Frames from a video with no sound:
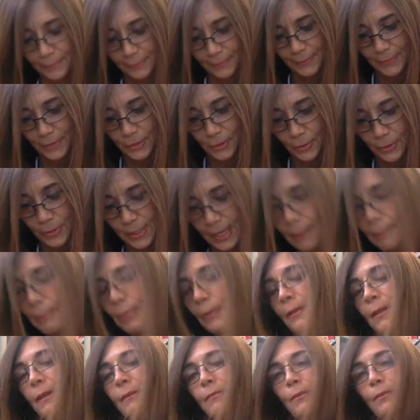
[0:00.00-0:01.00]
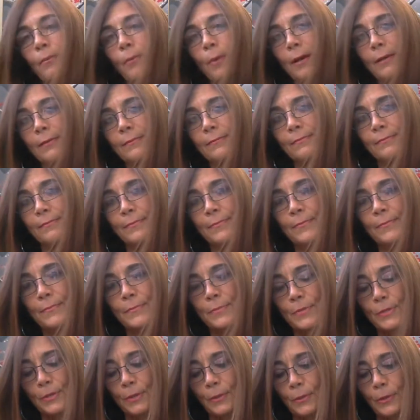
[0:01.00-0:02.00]
It's your temple, everyone.
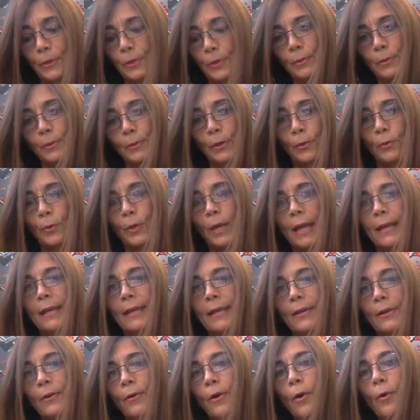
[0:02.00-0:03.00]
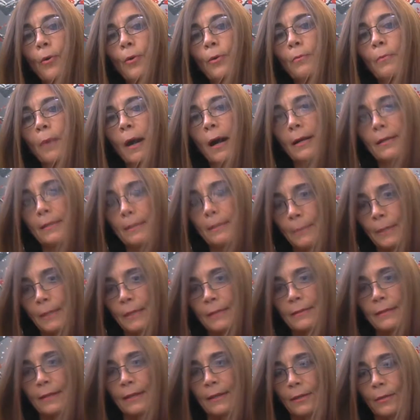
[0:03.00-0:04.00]
So you're creating your own
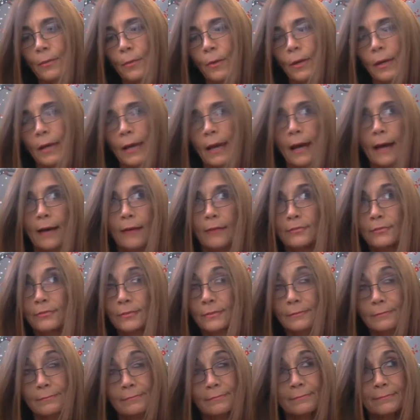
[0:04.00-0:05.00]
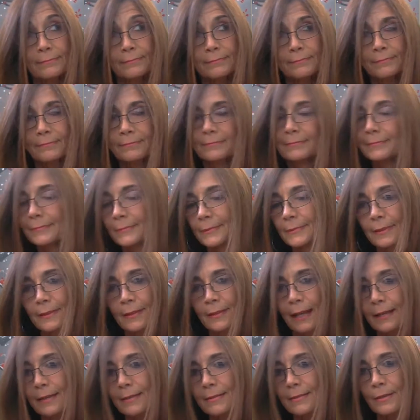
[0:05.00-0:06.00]
monument that you want to have a
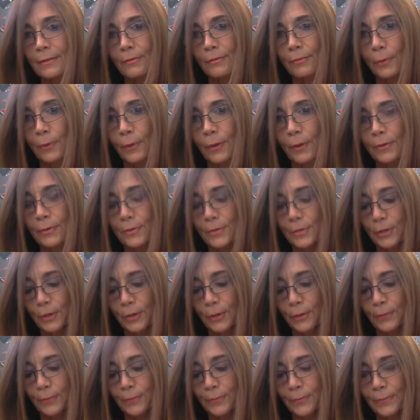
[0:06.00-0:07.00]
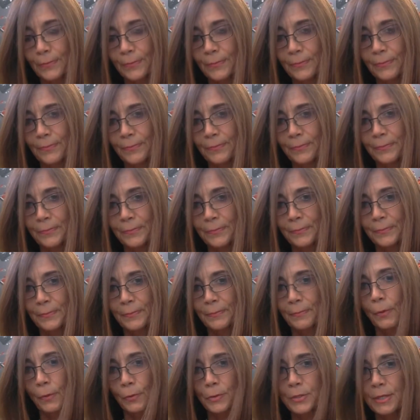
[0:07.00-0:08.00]
legacy for. So,
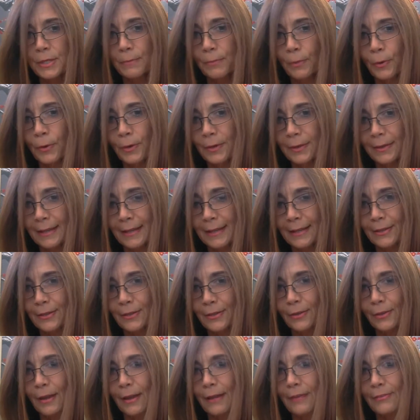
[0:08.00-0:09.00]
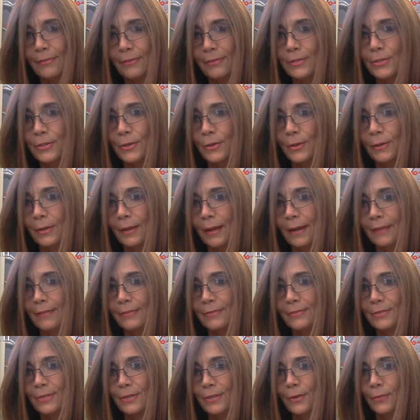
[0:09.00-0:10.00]
most important thing in your life is your
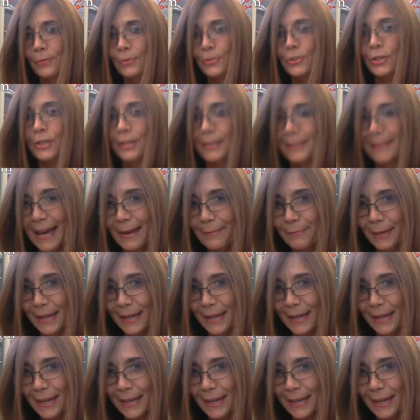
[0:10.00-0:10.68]
life. So don't cheat that